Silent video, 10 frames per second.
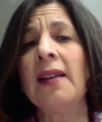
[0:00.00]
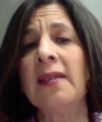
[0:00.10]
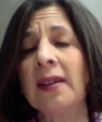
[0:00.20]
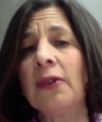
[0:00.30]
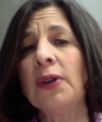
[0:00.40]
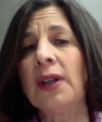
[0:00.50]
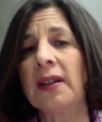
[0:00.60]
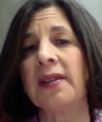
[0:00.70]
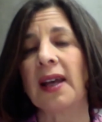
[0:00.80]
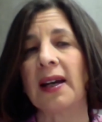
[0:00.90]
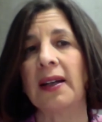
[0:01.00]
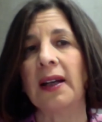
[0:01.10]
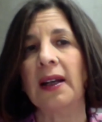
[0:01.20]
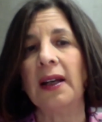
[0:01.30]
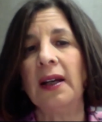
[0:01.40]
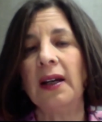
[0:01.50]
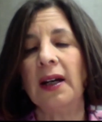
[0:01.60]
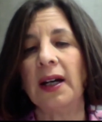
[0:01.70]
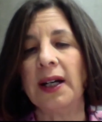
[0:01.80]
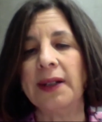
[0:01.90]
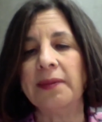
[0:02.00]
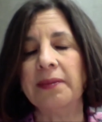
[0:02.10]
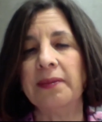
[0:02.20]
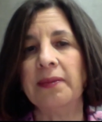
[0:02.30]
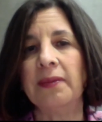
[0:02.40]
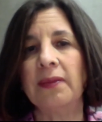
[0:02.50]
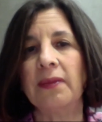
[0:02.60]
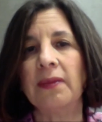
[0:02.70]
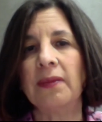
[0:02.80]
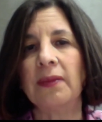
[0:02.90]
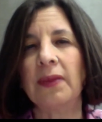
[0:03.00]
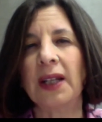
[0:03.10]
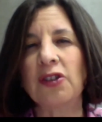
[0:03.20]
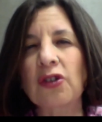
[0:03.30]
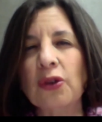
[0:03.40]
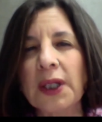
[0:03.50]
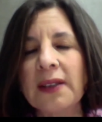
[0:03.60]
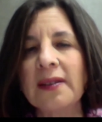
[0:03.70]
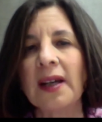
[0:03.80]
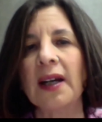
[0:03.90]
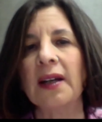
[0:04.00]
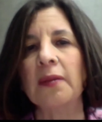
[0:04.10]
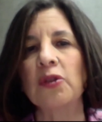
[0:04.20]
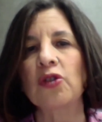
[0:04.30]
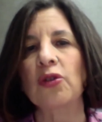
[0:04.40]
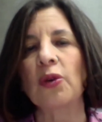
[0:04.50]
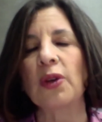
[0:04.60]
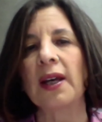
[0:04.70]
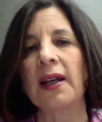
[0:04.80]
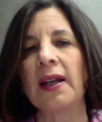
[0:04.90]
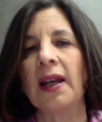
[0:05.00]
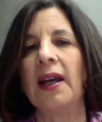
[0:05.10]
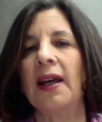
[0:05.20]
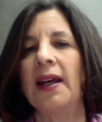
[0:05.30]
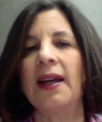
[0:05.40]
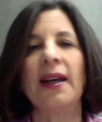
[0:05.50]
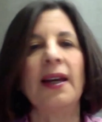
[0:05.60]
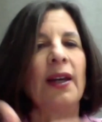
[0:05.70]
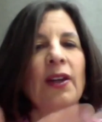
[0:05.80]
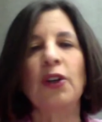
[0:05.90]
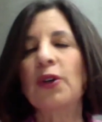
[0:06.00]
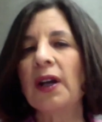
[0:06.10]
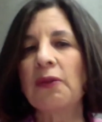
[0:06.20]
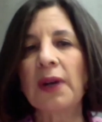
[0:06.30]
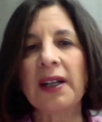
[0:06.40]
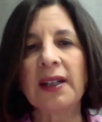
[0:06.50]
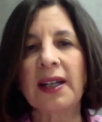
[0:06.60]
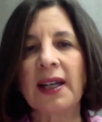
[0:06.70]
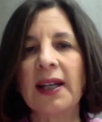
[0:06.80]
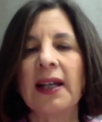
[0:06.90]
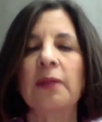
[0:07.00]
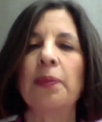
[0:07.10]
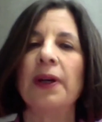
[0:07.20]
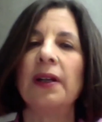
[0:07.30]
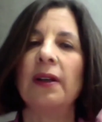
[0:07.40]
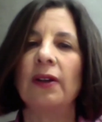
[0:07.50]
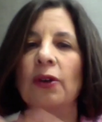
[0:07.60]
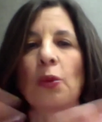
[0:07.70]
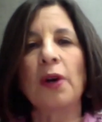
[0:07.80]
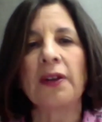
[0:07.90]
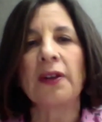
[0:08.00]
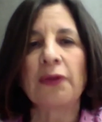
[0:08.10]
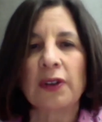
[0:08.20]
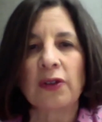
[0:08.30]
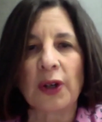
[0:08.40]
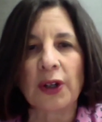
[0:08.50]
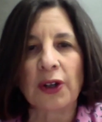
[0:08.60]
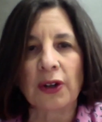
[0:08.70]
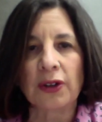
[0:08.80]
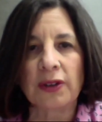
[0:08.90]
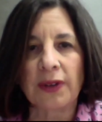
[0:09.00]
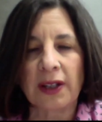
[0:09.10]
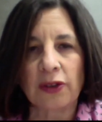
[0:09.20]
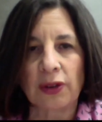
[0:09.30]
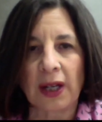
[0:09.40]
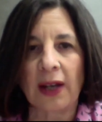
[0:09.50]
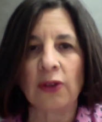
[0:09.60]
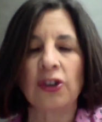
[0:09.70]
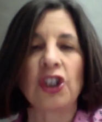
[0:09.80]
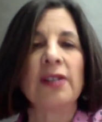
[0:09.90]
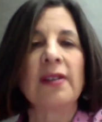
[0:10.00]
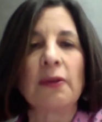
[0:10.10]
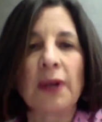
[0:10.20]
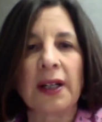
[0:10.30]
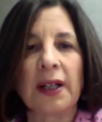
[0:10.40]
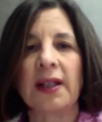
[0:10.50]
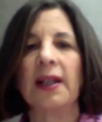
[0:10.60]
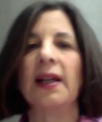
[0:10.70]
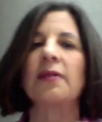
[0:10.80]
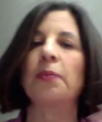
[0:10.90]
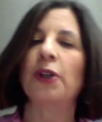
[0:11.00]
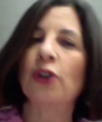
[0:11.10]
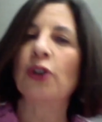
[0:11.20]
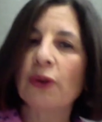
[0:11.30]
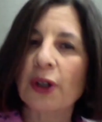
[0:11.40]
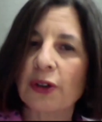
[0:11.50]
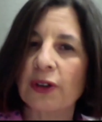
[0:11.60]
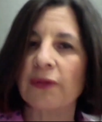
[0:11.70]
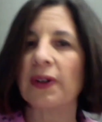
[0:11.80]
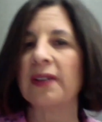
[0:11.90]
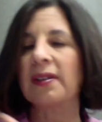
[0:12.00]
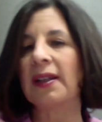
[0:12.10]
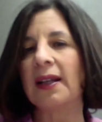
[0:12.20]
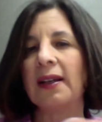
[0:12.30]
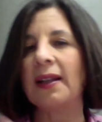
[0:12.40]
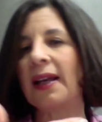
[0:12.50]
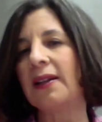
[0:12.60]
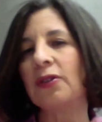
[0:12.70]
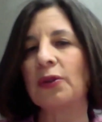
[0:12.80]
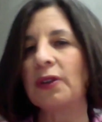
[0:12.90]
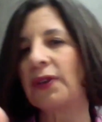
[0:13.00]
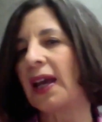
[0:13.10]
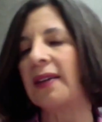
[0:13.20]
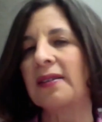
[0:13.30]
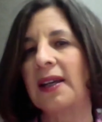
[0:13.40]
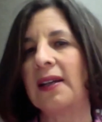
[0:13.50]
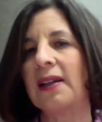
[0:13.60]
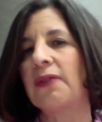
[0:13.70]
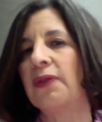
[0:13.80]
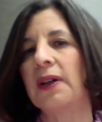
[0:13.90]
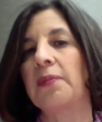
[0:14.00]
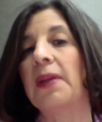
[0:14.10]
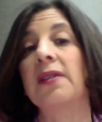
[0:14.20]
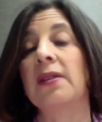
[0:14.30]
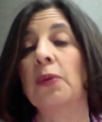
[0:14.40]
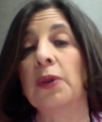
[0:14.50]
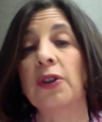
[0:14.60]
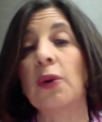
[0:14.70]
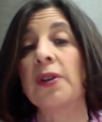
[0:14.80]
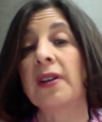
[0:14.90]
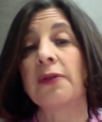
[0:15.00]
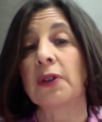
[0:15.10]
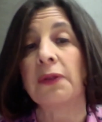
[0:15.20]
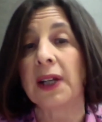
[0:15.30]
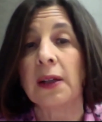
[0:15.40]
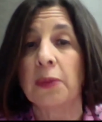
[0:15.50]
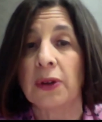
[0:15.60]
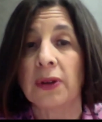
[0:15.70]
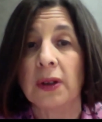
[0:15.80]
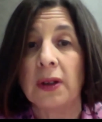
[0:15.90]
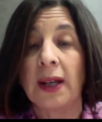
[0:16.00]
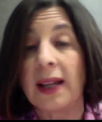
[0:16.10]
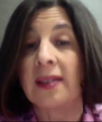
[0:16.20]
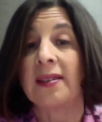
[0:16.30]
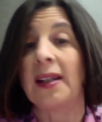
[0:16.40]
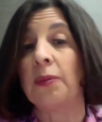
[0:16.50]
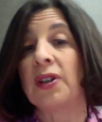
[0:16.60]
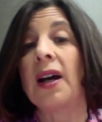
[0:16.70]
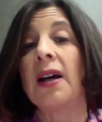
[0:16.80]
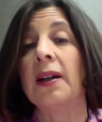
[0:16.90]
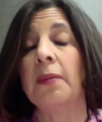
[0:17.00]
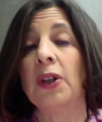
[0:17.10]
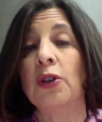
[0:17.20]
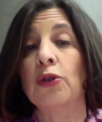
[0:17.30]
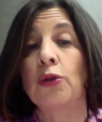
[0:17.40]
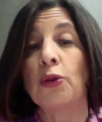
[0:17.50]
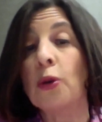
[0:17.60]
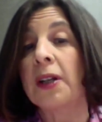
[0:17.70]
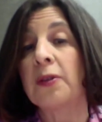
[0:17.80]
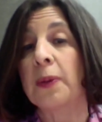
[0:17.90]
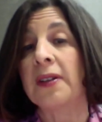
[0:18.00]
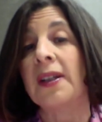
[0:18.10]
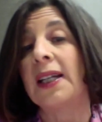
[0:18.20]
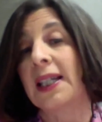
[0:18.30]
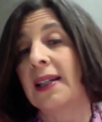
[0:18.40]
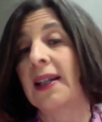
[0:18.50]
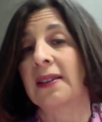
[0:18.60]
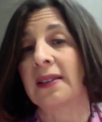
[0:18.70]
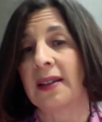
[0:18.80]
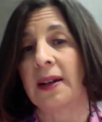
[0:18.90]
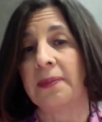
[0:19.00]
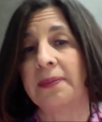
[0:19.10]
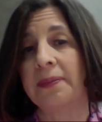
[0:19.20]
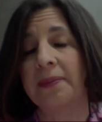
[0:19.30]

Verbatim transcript: and synchronize that um, that screen time so that you're not ready to connect, but your wife is on her device, and she's not ready to connect, but you're on your device. And that that sort of cascading effect makes it where no one's ever available at the same time, so nobody spends any connecting time.